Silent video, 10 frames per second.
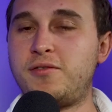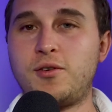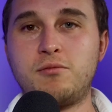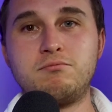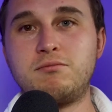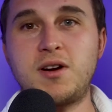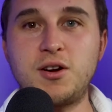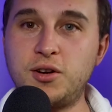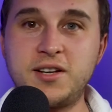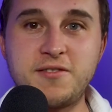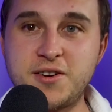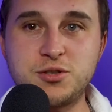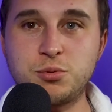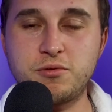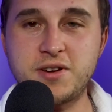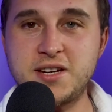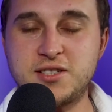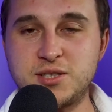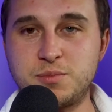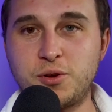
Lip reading: for individual reasons.